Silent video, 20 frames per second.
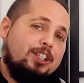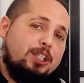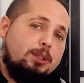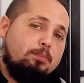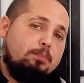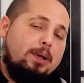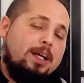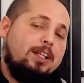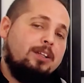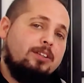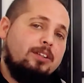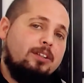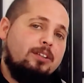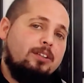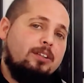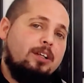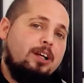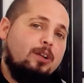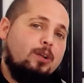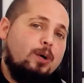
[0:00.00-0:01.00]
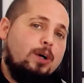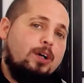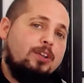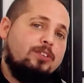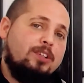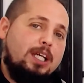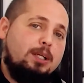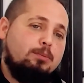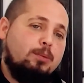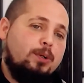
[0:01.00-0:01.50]
spending a lot of
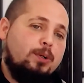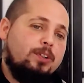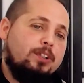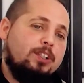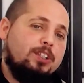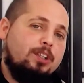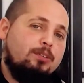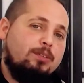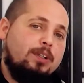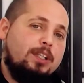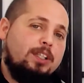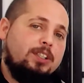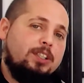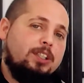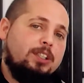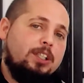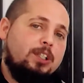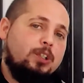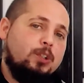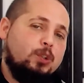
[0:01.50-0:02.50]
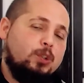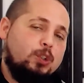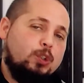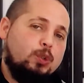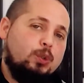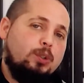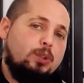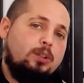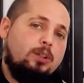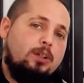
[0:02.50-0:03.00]
time on these devices, then just
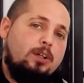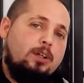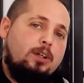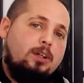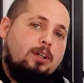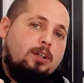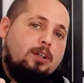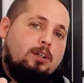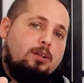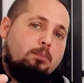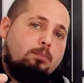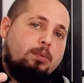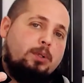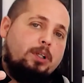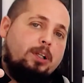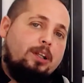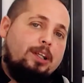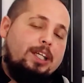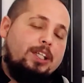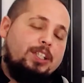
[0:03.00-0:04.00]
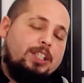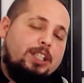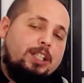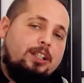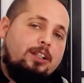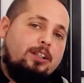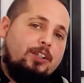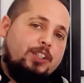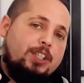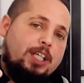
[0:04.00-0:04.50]
don't be lazy
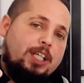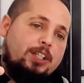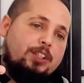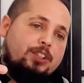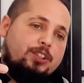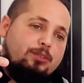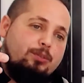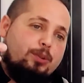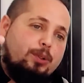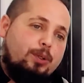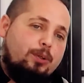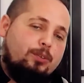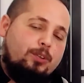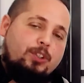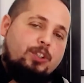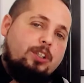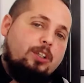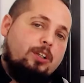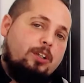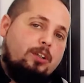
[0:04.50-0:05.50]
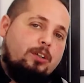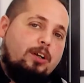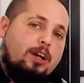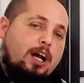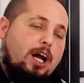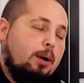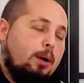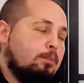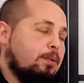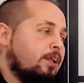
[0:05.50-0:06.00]
in the sense of, well, just that they're
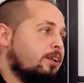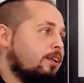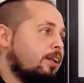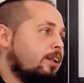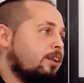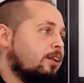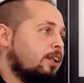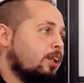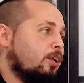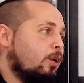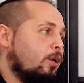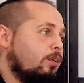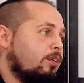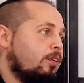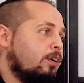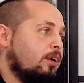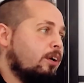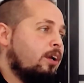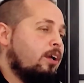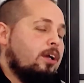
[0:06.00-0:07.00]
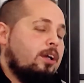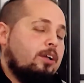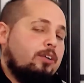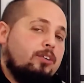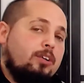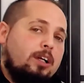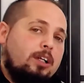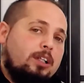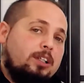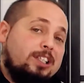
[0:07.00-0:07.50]
happy, they're in the corner.
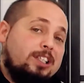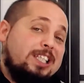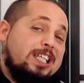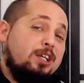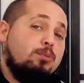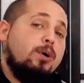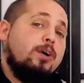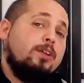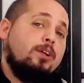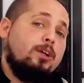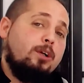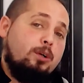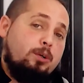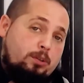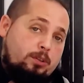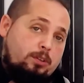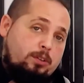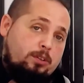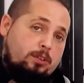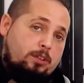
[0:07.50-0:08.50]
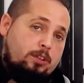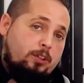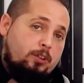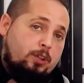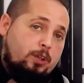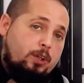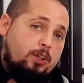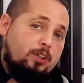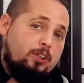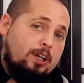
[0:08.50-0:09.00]
See what they're
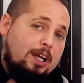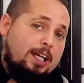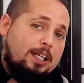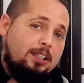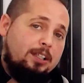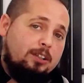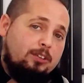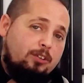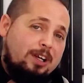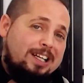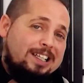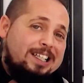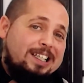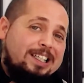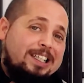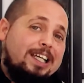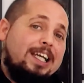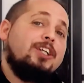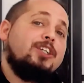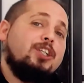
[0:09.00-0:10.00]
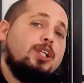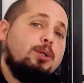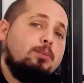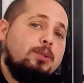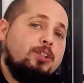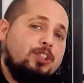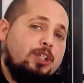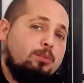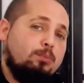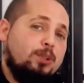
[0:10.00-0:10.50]
doing. Try and engage them
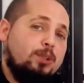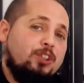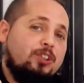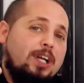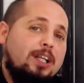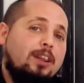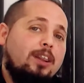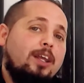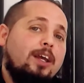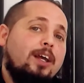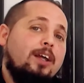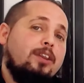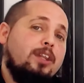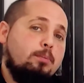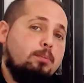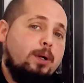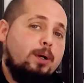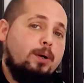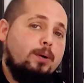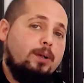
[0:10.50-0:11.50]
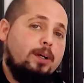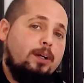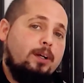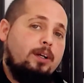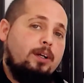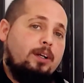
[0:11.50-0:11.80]
in some way. Try and learn about it.